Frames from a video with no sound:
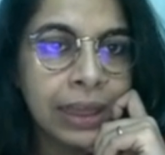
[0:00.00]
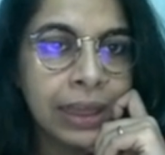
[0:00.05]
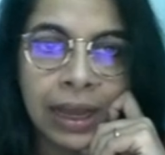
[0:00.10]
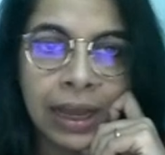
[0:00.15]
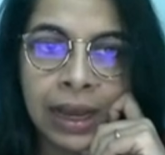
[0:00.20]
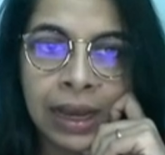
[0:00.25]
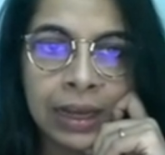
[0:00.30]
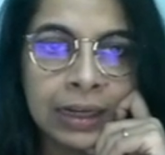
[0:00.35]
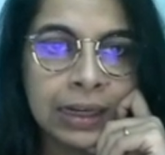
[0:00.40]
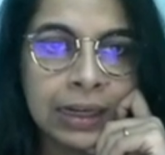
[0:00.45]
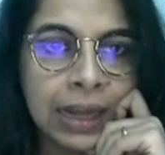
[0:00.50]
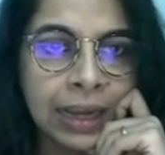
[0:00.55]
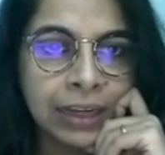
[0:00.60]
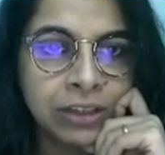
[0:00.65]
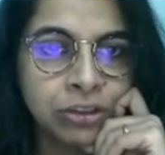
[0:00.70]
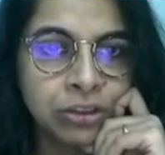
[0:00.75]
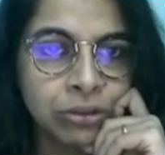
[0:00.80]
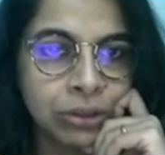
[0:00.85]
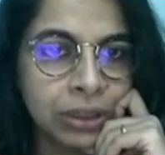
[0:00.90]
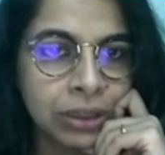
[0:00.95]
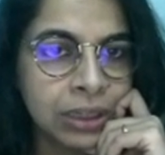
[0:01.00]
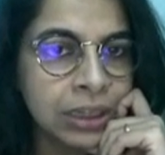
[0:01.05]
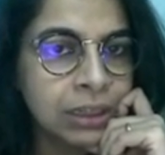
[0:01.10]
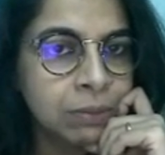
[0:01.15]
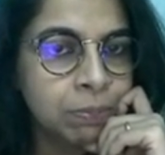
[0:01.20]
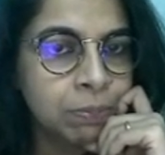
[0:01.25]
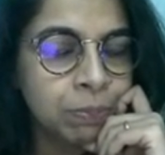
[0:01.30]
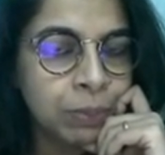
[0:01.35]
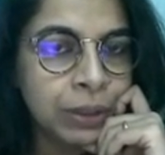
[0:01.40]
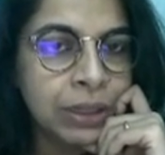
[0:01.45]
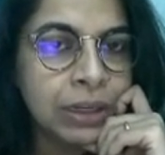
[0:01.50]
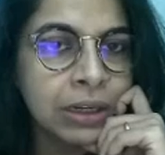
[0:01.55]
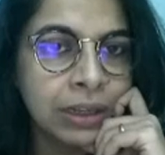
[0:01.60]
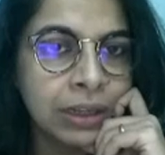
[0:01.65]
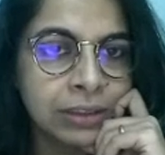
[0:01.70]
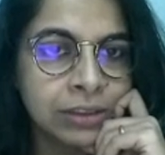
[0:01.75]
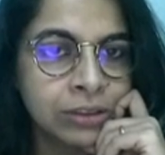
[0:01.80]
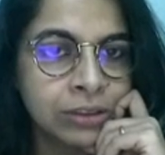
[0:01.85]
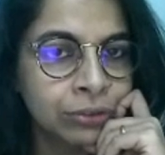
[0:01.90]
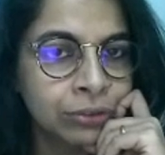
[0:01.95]
I like to eat
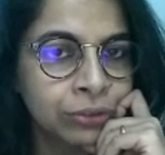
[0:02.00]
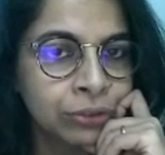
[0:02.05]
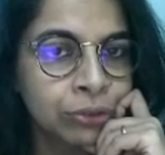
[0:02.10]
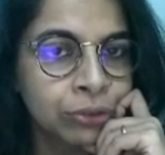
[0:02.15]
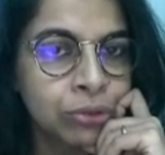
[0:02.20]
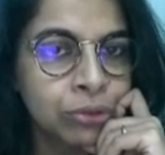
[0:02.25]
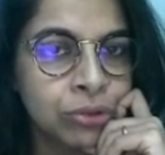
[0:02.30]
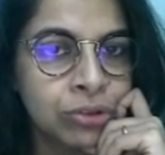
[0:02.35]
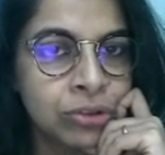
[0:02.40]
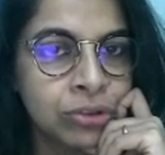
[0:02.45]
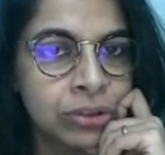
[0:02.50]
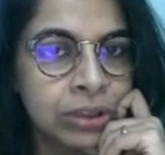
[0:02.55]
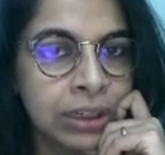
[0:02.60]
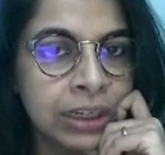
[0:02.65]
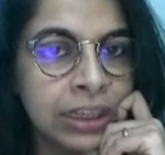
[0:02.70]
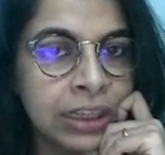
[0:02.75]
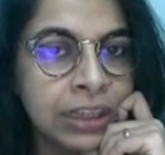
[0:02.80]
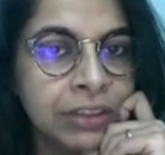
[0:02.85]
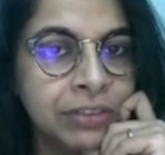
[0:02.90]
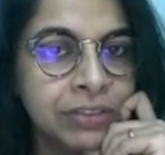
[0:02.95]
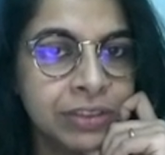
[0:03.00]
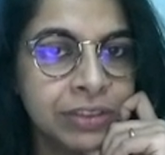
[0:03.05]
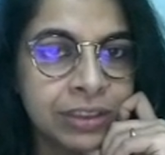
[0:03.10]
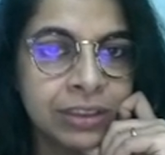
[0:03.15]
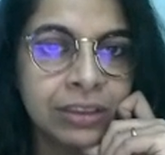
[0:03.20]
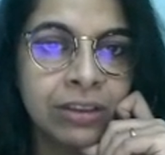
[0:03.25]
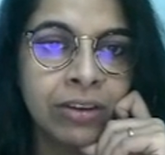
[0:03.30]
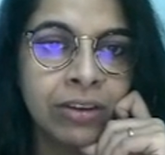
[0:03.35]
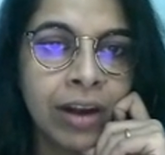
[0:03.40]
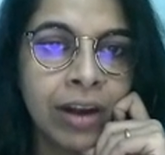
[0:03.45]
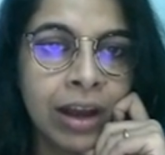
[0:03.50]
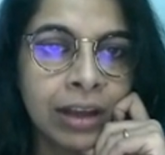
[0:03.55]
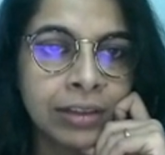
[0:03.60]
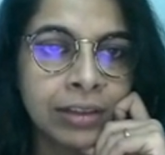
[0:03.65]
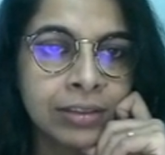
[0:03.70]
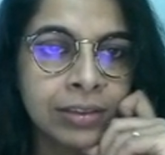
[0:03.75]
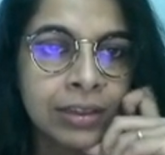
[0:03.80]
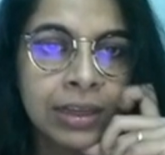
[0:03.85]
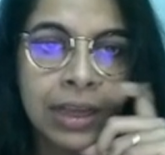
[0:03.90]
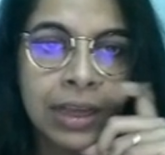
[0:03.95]
peanuts, fruits, leaves and
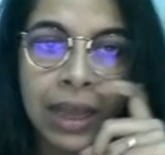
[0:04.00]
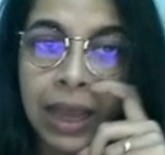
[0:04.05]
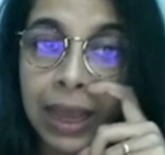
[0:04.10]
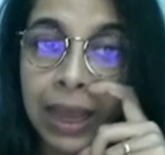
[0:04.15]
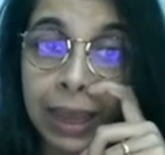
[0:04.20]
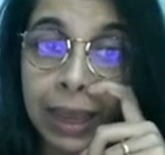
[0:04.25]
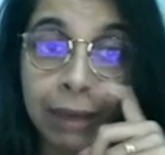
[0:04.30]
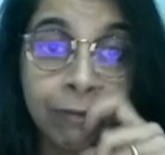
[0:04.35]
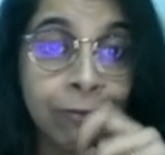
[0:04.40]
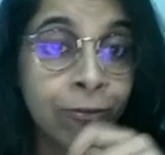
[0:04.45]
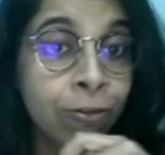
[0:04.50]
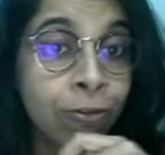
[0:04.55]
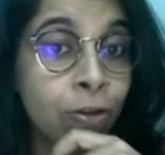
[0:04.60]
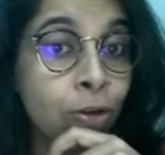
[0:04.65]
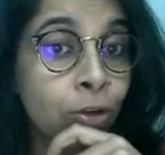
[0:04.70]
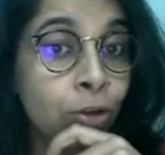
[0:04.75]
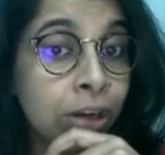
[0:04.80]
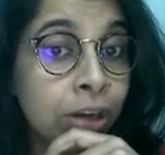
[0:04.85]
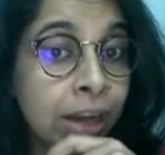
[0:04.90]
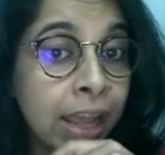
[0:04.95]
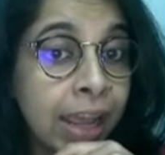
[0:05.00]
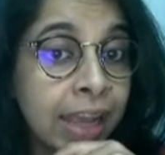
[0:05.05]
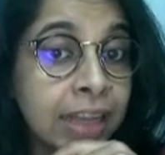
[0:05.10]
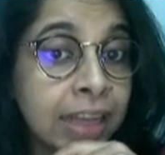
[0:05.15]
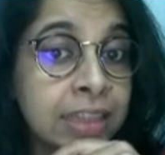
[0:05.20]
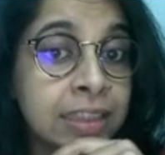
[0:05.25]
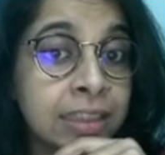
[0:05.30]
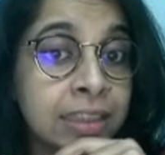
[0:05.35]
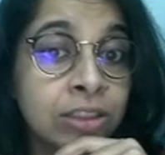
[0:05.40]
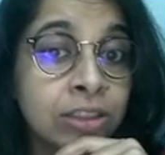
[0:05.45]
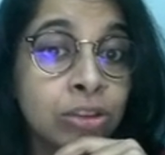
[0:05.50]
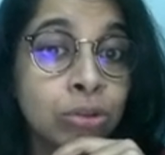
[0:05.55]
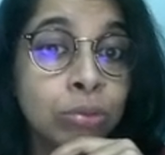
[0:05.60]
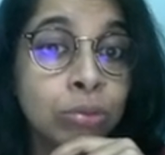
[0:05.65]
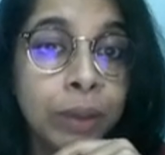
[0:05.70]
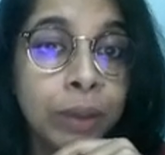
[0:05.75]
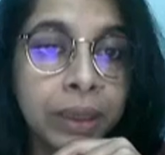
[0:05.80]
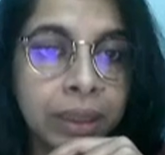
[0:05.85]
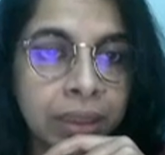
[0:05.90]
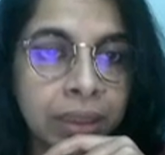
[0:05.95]
grass. I have 4 legs and 2
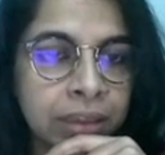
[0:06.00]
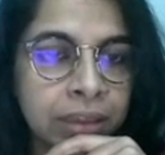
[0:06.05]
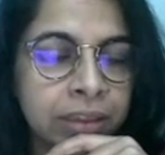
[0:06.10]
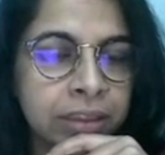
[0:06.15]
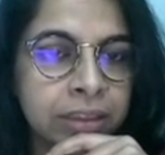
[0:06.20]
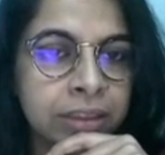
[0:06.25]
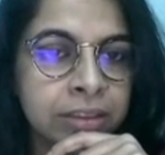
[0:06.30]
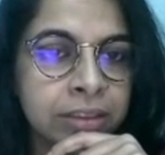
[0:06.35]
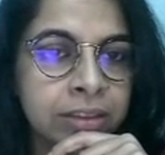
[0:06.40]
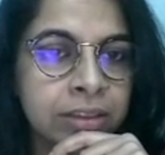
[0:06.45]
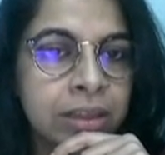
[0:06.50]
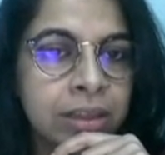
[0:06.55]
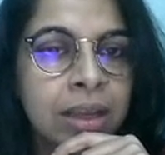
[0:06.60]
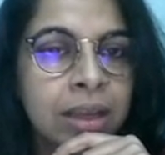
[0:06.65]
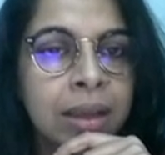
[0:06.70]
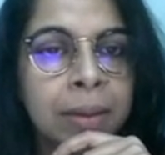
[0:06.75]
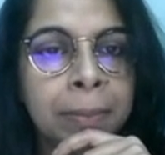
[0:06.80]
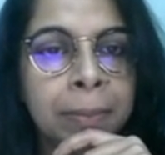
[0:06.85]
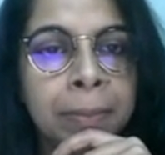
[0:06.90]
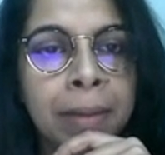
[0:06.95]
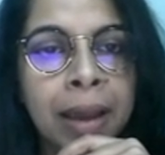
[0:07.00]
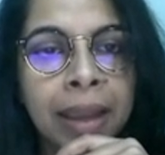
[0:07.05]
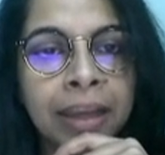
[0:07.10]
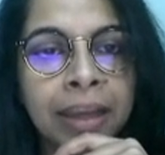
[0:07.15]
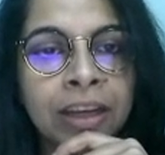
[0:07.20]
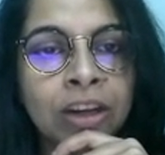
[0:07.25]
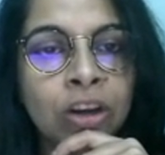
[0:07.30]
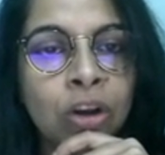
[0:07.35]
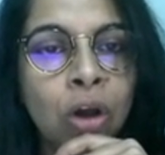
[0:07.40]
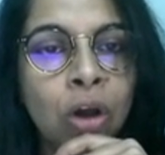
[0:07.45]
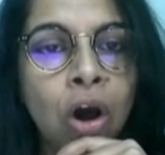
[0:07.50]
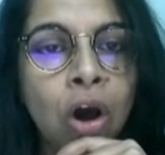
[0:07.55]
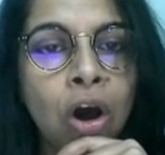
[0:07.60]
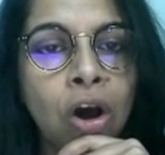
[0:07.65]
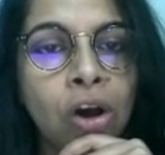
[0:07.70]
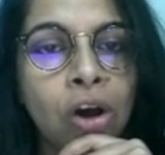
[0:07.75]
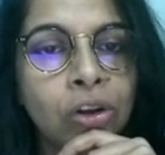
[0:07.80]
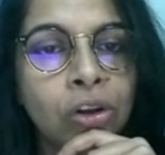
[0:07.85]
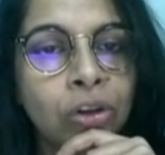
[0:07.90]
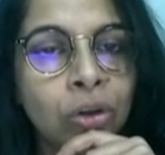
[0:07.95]
big ears. My
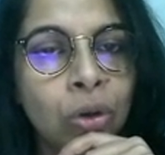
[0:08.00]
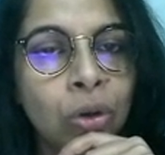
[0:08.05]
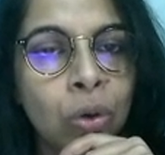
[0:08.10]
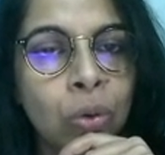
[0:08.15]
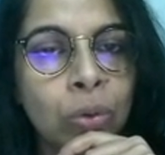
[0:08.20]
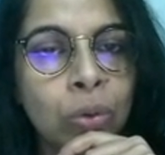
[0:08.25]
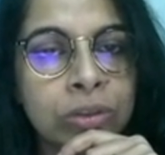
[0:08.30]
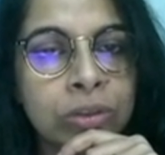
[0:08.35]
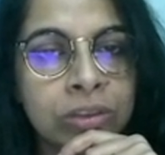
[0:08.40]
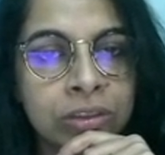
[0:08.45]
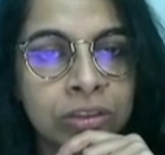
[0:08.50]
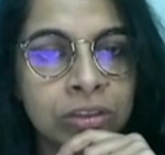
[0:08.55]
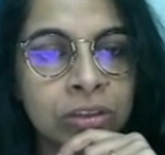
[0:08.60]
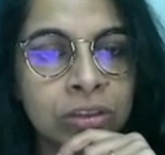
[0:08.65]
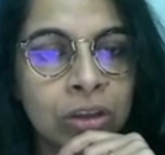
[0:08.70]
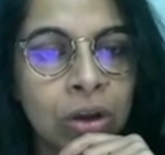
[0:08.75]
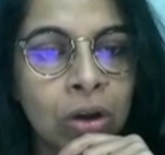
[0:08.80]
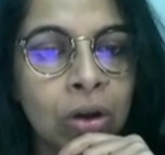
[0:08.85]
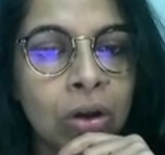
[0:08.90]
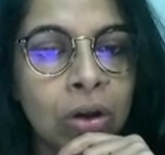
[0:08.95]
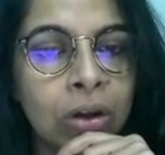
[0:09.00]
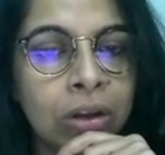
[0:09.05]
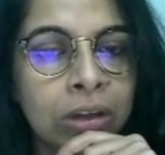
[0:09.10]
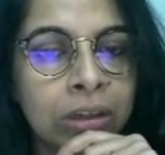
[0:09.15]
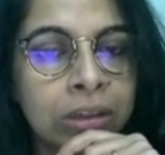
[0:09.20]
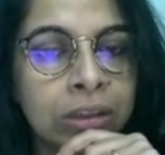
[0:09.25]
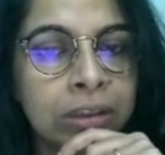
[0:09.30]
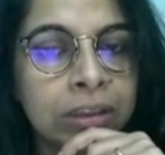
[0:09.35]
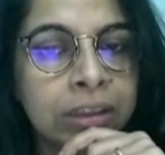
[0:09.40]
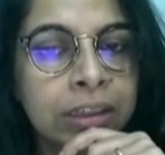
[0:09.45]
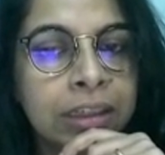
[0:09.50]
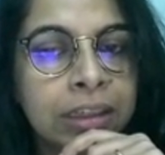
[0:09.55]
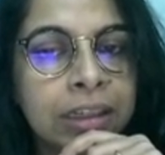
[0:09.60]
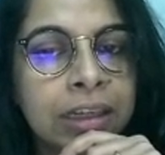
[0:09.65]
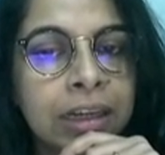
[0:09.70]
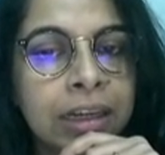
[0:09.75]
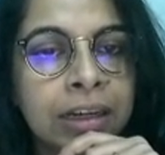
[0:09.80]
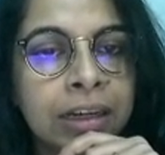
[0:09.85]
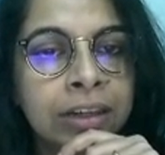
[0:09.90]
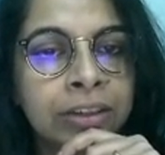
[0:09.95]
long nose is called
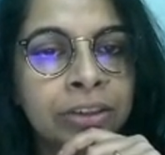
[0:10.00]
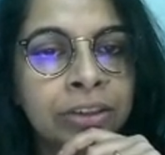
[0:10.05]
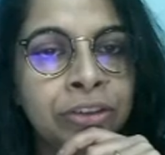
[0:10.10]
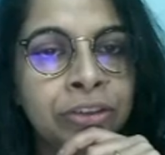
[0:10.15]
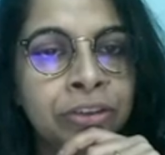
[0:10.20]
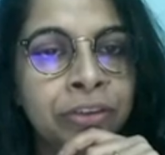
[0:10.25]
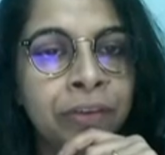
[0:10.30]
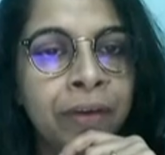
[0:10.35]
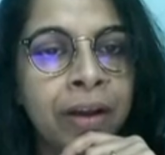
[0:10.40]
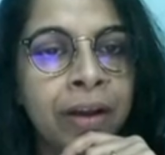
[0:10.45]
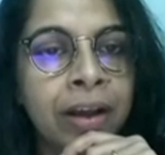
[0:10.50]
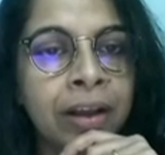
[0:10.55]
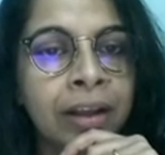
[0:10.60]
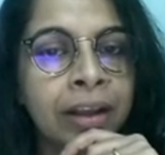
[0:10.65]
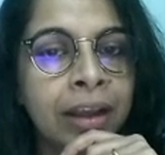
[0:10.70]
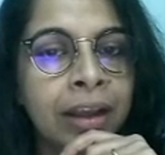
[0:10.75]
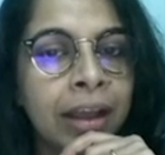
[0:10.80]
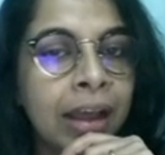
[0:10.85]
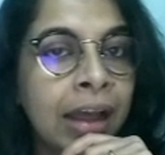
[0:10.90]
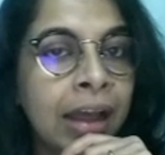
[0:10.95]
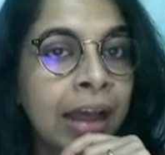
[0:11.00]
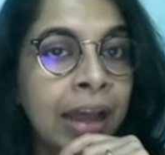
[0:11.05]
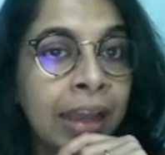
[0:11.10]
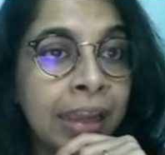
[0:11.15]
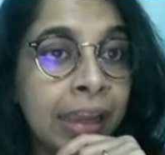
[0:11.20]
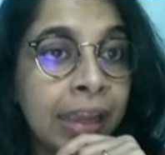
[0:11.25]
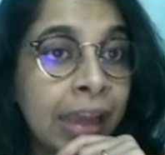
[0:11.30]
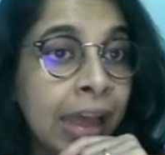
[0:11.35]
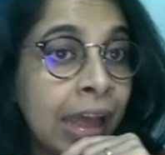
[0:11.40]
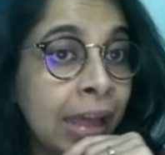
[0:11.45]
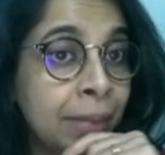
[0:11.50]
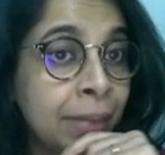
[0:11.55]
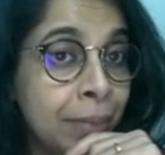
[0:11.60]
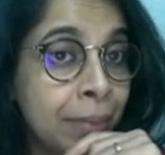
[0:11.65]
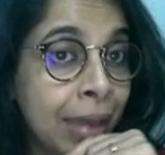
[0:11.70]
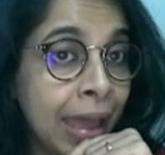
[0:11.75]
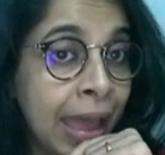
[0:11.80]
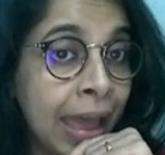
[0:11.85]
a trunk. I am